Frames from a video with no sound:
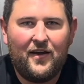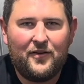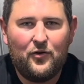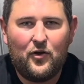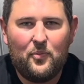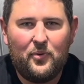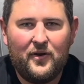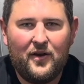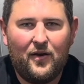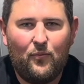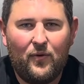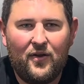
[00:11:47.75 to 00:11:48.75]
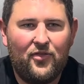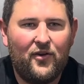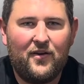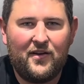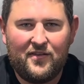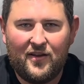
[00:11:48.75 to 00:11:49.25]
You could put a
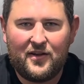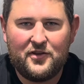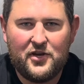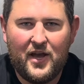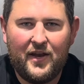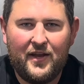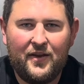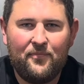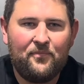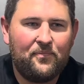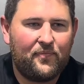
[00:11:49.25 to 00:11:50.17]
136 jet in,